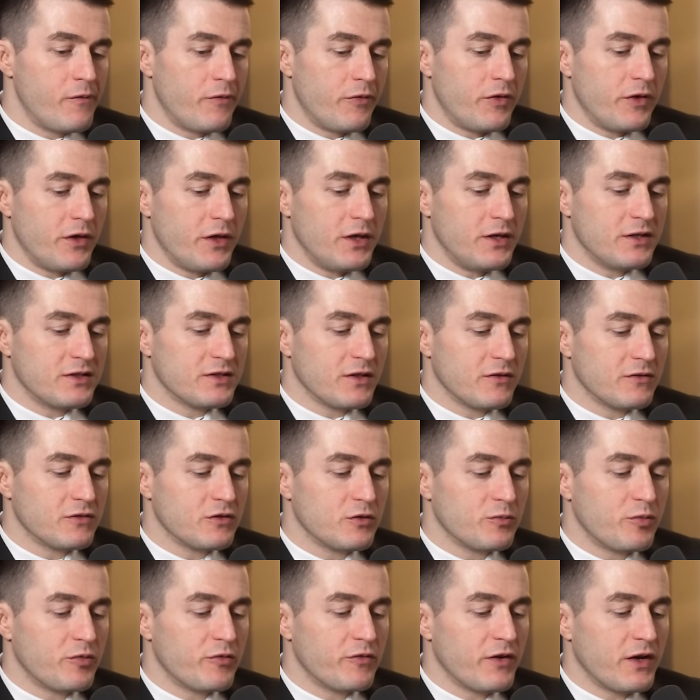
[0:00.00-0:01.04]
the
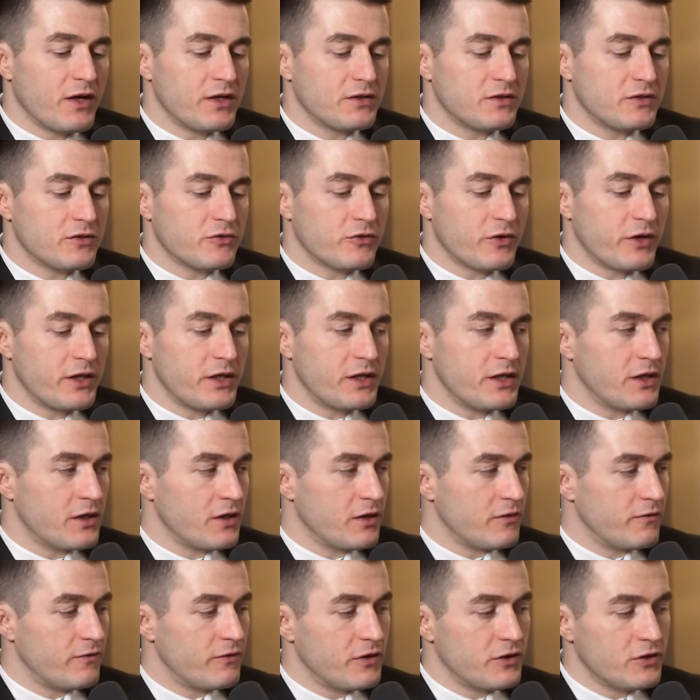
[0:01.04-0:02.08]
self-supervised training
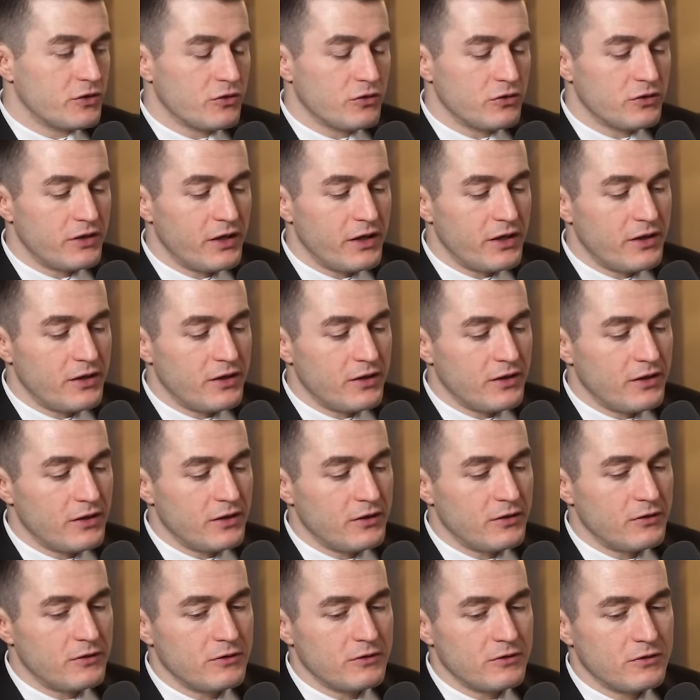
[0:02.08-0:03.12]
on visual data
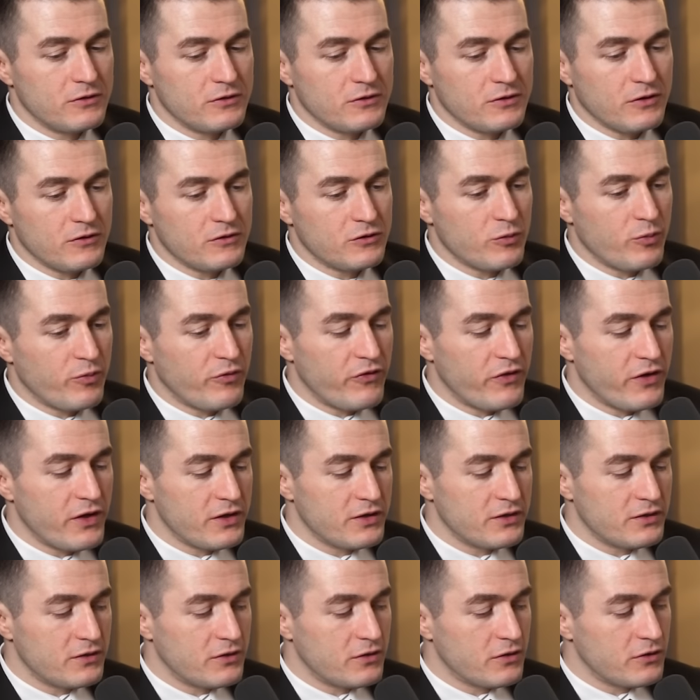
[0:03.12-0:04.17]
and
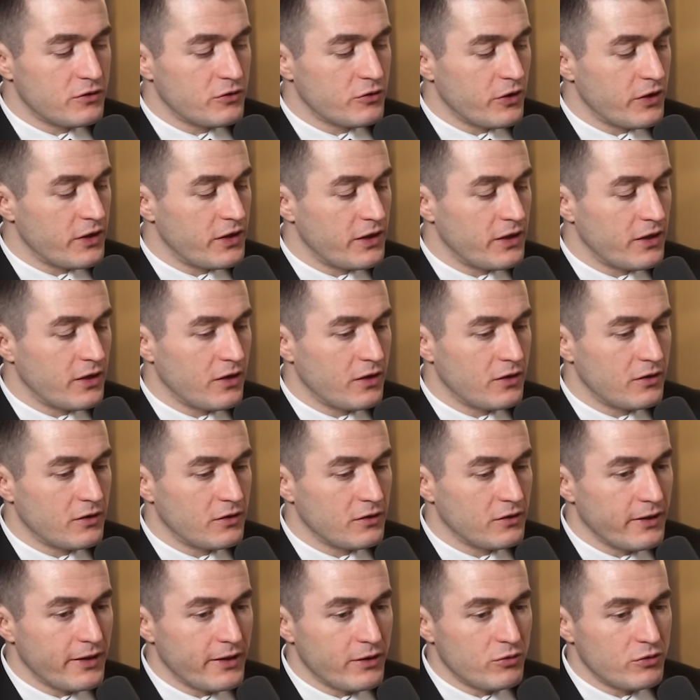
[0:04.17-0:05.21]
self-supervised training on
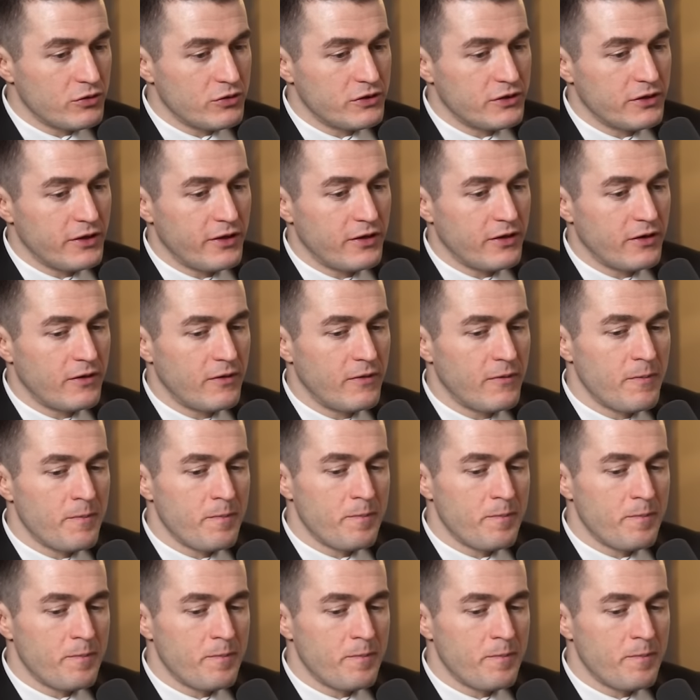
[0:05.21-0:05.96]
language data?